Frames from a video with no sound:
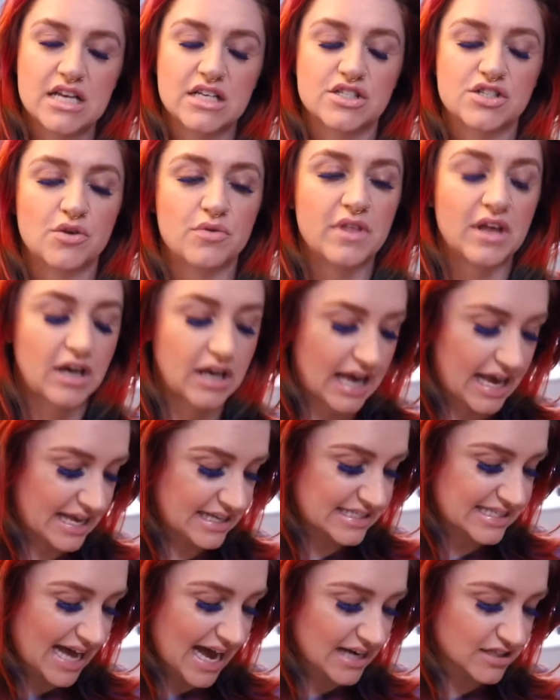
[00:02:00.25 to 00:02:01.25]
So the
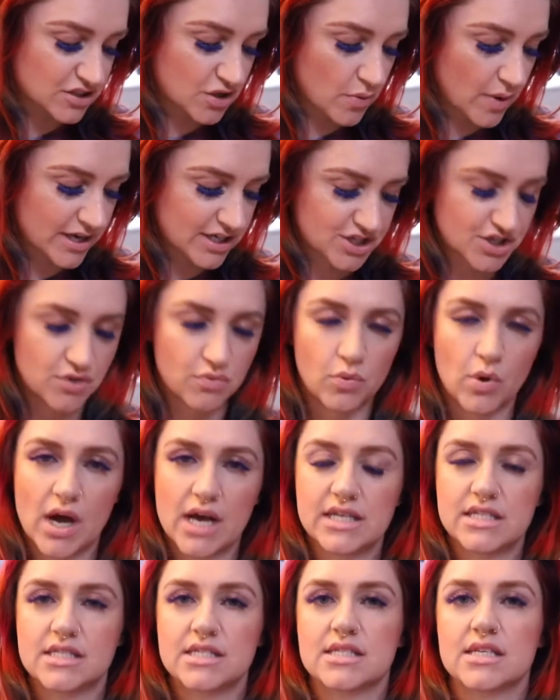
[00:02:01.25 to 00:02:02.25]
exact question
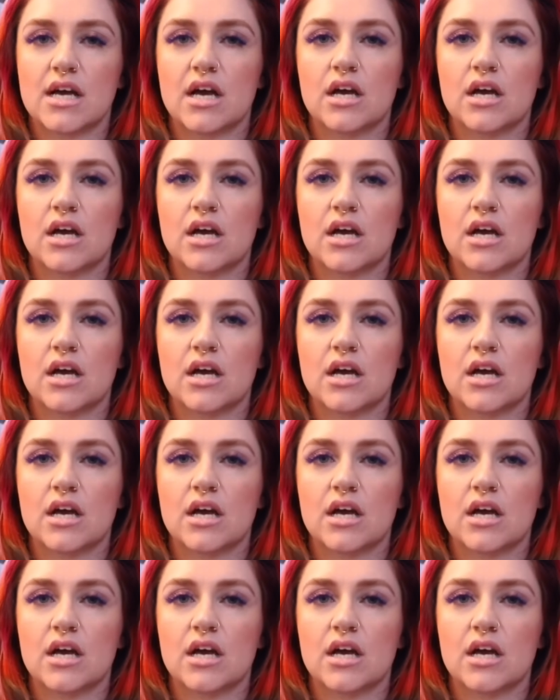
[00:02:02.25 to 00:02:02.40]
was,